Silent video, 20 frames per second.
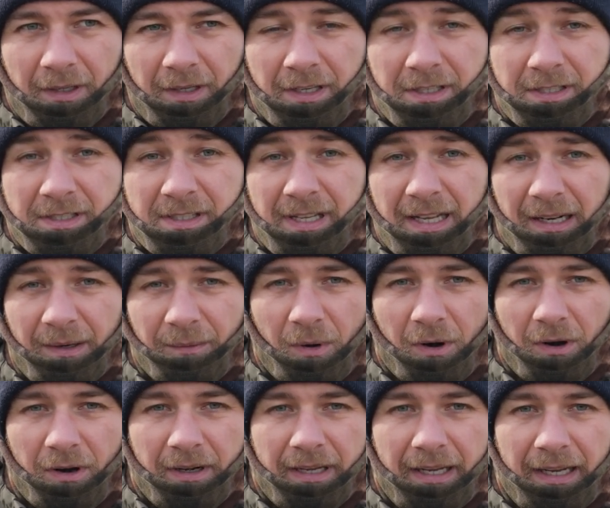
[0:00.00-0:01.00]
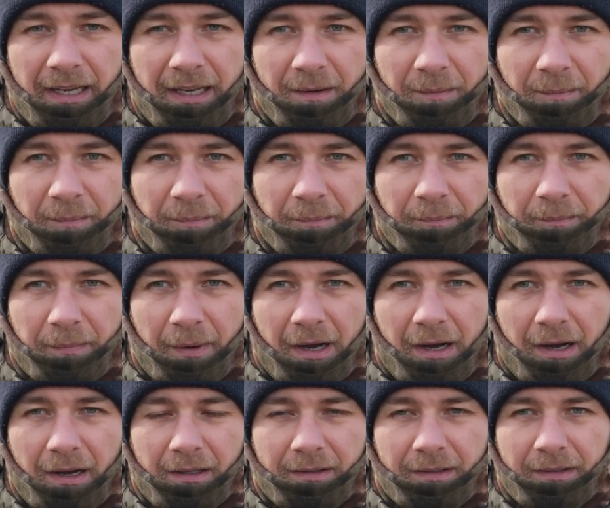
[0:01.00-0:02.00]
is still working,
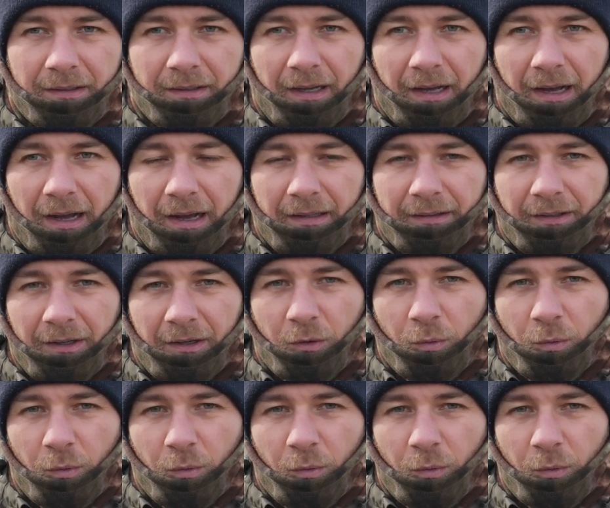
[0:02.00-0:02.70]
but the